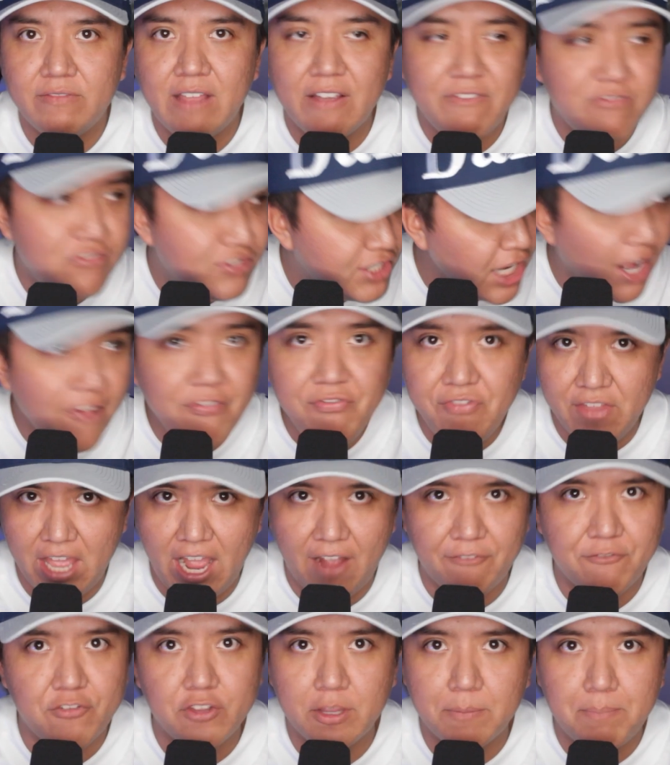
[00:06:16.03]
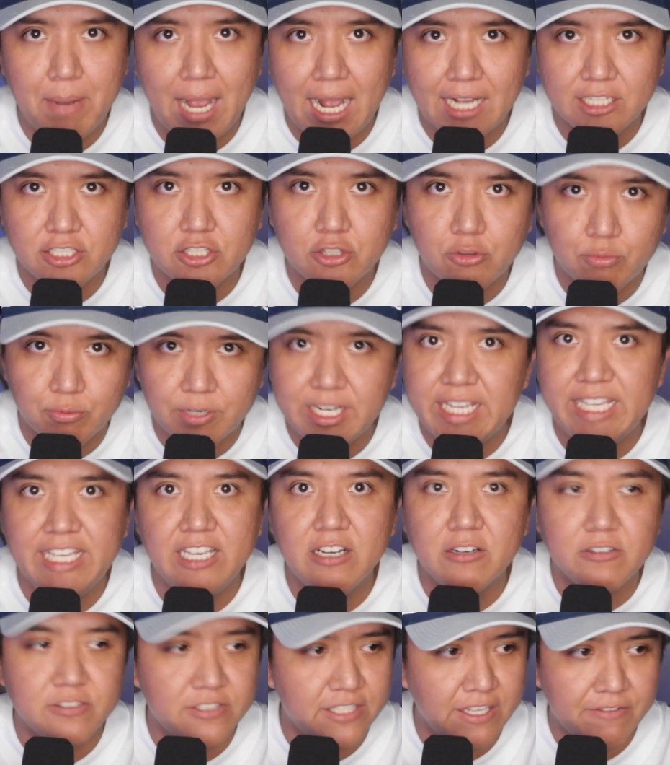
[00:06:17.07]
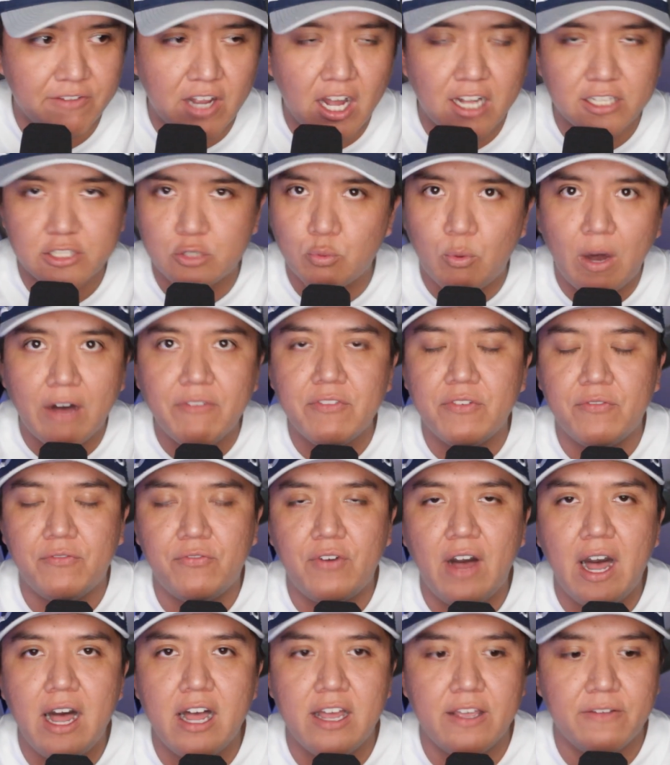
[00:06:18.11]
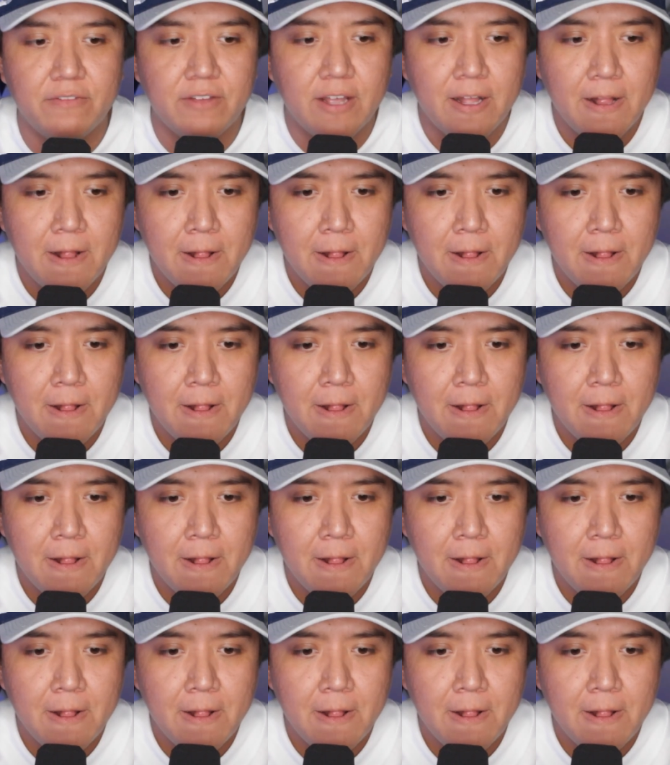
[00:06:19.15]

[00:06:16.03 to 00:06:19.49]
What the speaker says: They've done that for the past 3 years. They've gone 12-5,